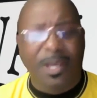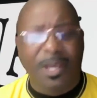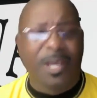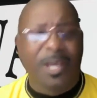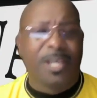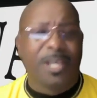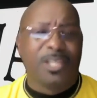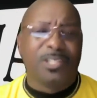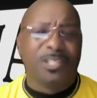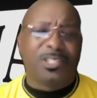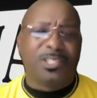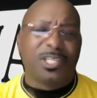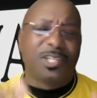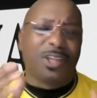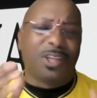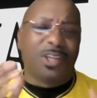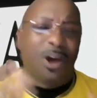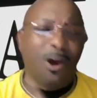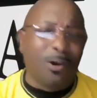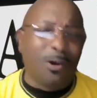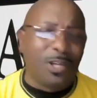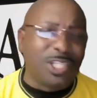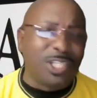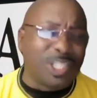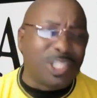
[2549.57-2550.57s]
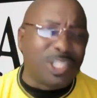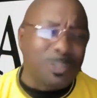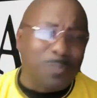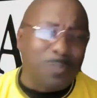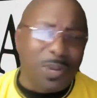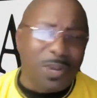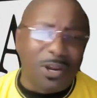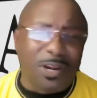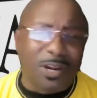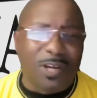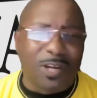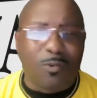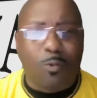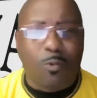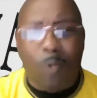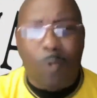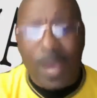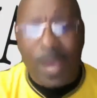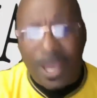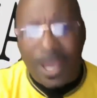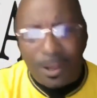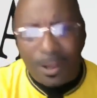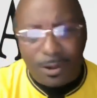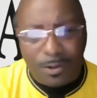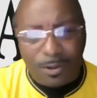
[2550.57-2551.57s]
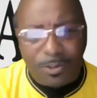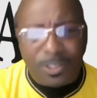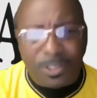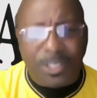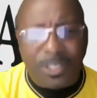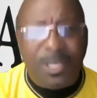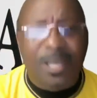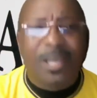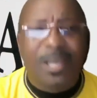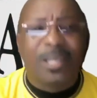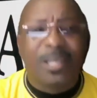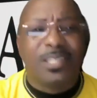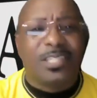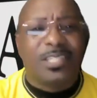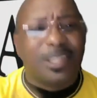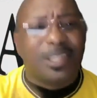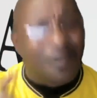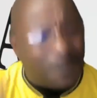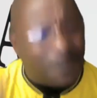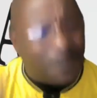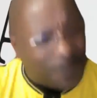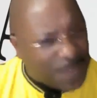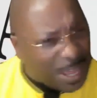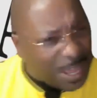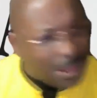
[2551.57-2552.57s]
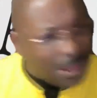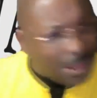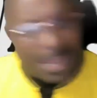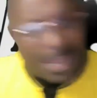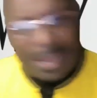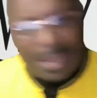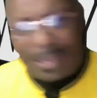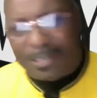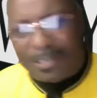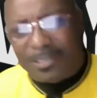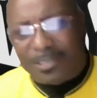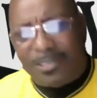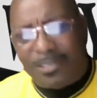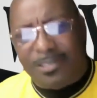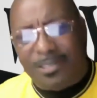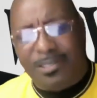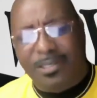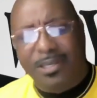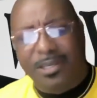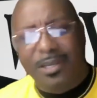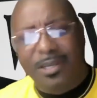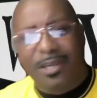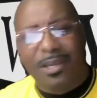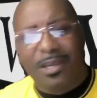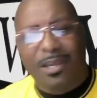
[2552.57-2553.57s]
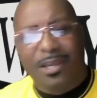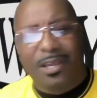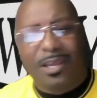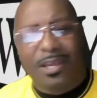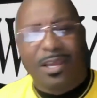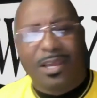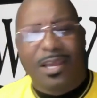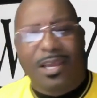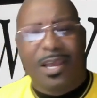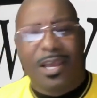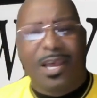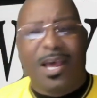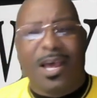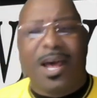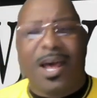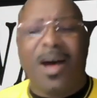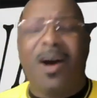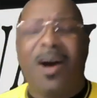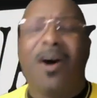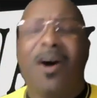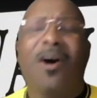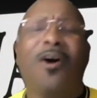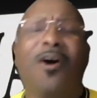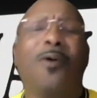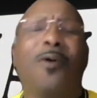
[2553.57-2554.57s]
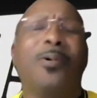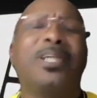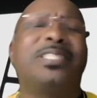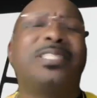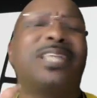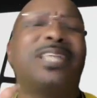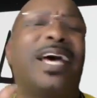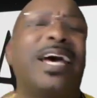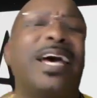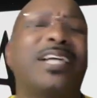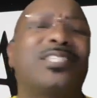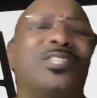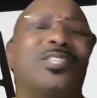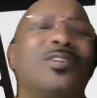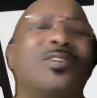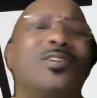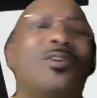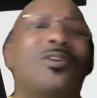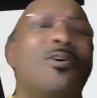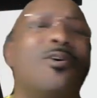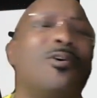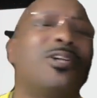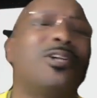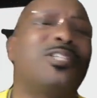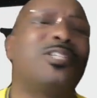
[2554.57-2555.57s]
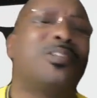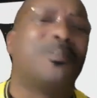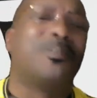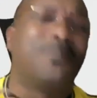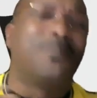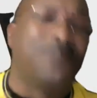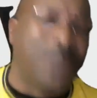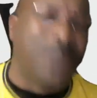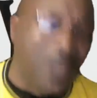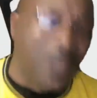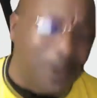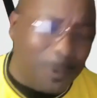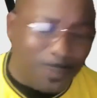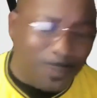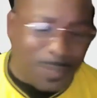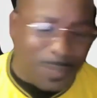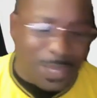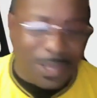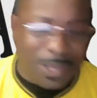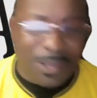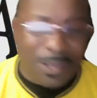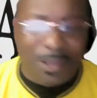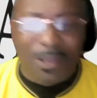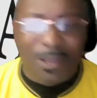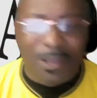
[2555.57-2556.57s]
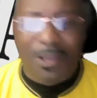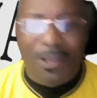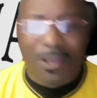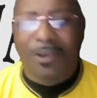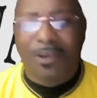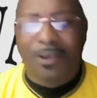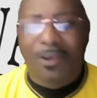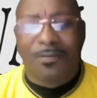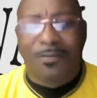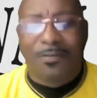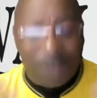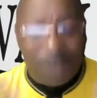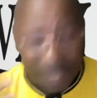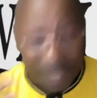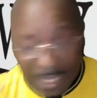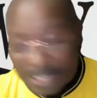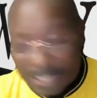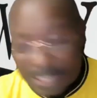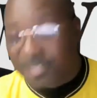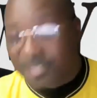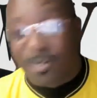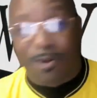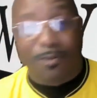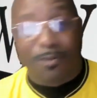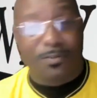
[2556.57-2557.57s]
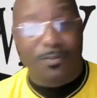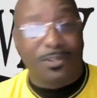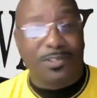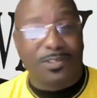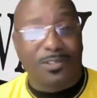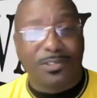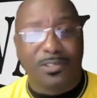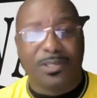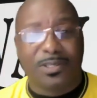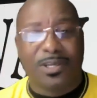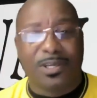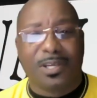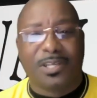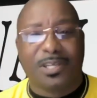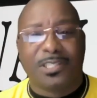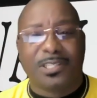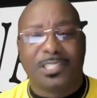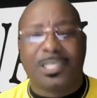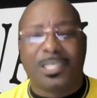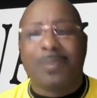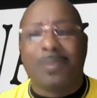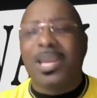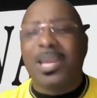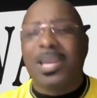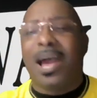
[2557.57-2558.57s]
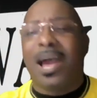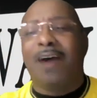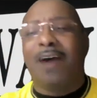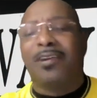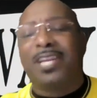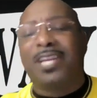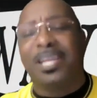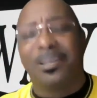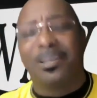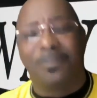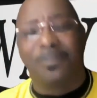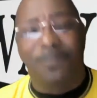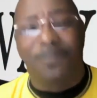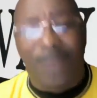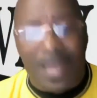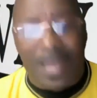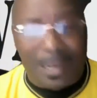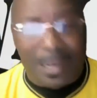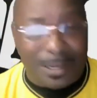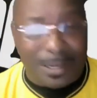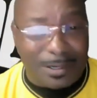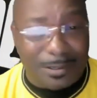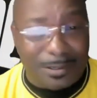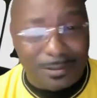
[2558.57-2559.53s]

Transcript: You see, the Holy Spirit wills to fill us. I always ask the Lord to fill me for his service. Some of y'all need a filling.